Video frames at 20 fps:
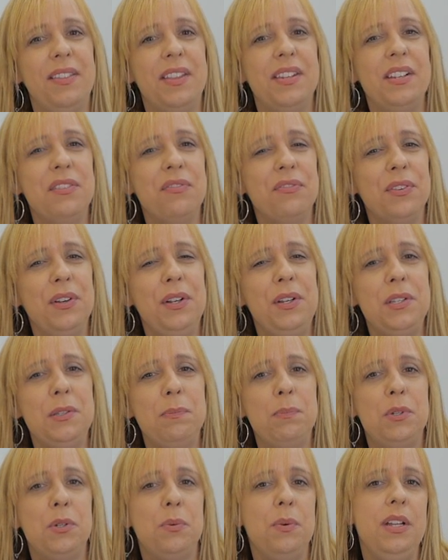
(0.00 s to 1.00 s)
the difference
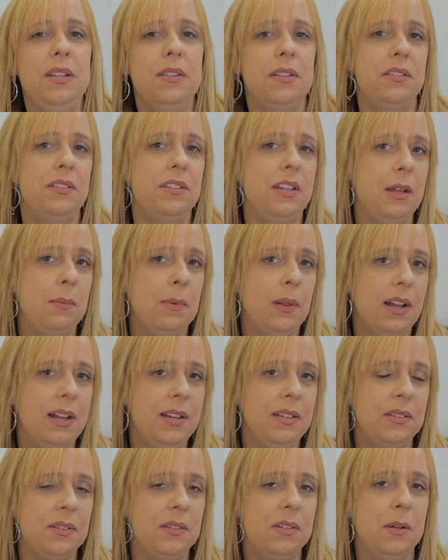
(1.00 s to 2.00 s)
between the stable
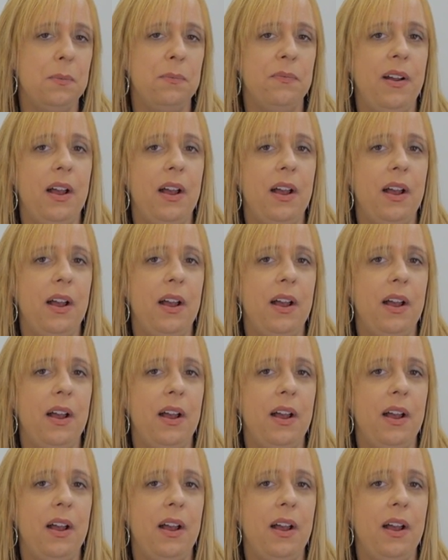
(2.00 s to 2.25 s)
isotope